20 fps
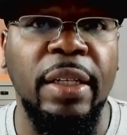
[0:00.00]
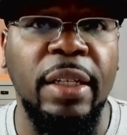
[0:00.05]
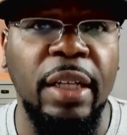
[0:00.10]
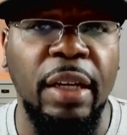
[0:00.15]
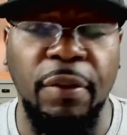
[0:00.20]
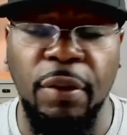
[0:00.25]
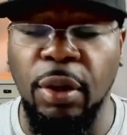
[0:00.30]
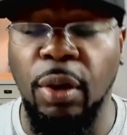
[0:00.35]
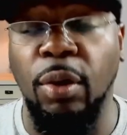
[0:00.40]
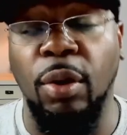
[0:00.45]

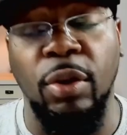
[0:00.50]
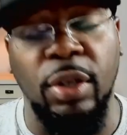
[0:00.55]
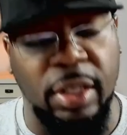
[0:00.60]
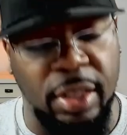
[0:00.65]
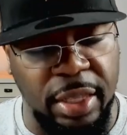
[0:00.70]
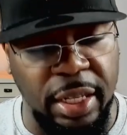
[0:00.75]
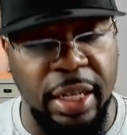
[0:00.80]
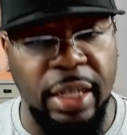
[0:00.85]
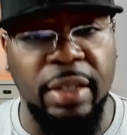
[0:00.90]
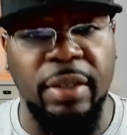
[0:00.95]
If you're gonna go to the
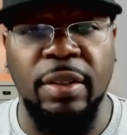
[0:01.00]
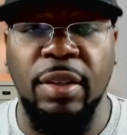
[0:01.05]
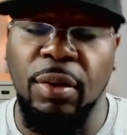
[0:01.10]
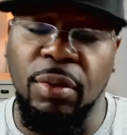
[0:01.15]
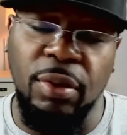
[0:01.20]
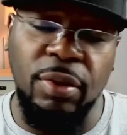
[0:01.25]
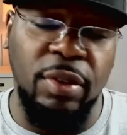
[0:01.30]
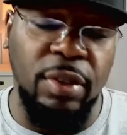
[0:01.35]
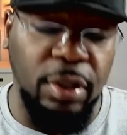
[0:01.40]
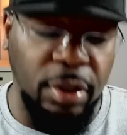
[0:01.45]
theaters,
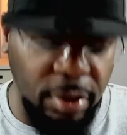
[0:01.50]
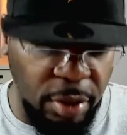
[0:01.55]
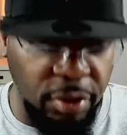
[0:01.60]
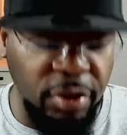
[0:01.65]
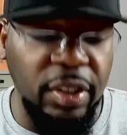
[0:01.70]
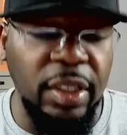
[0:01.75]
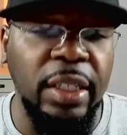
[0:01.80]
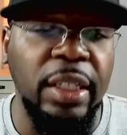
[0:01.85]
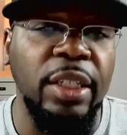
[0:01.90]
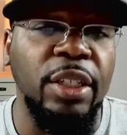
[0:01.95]
go
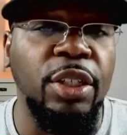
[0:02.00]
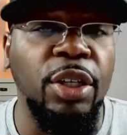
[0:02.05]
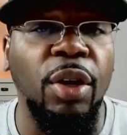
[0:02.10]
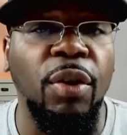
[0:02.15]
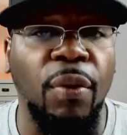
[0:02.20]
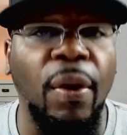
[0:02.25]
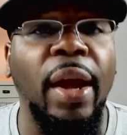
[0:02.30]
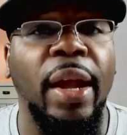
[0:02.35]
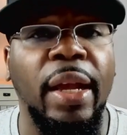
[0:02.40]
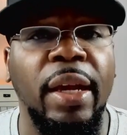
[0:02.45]
see this
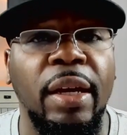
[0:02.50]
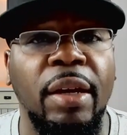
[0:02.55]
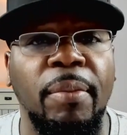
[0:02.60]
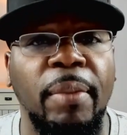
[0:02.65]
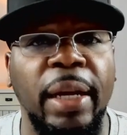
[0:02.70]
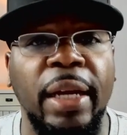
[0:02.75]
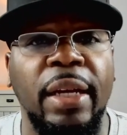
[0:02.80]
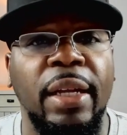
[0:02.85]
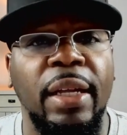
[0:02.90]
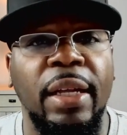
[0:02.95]
junk right here,
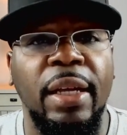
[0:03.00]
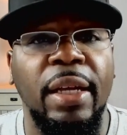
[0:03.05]
man.